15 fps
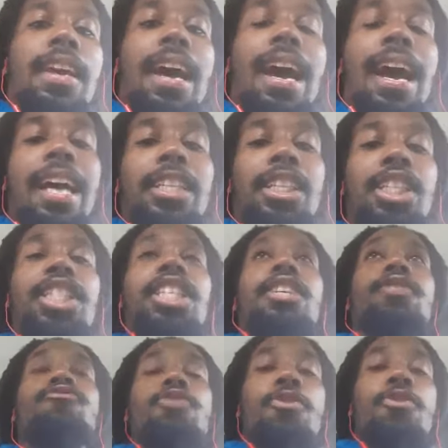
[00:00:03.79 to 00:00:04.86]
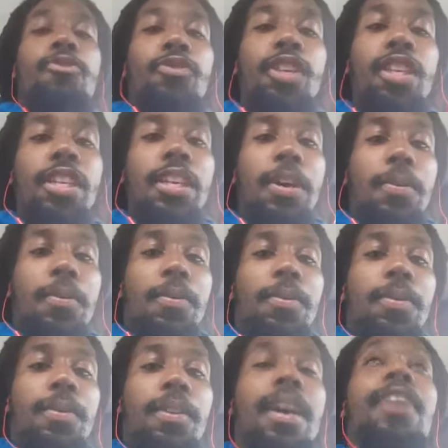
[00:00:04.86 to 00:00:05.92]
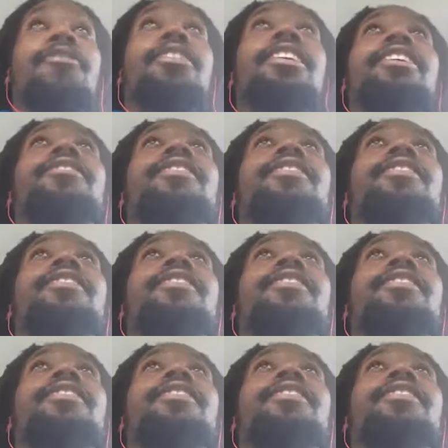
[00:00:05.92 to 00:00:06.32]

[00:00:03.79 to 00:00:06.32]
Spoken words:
IG road video. I really don't